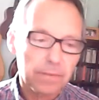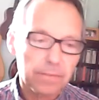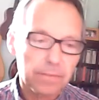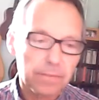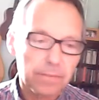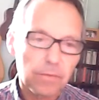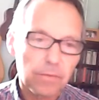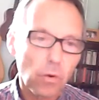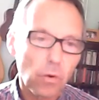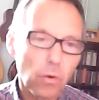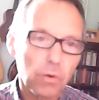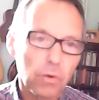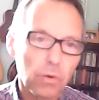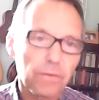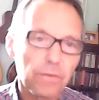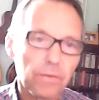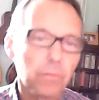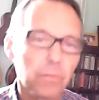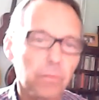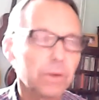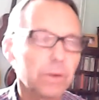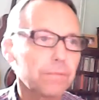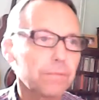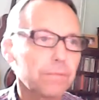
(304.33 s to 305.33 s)
all of them
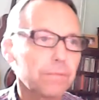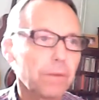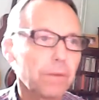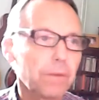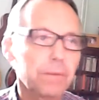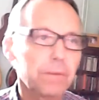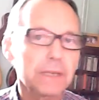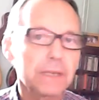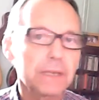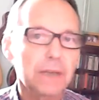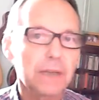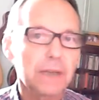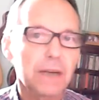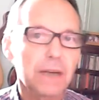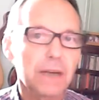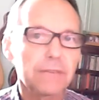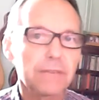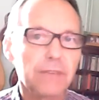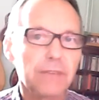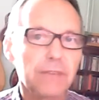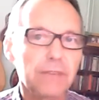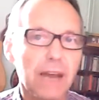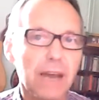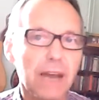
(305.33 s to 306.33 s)
would have probably died if
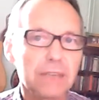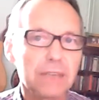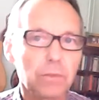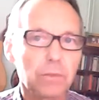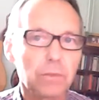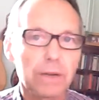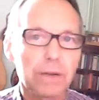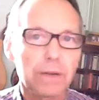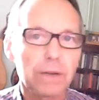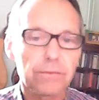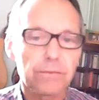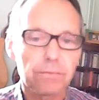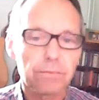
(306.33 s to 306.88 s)
they had to wait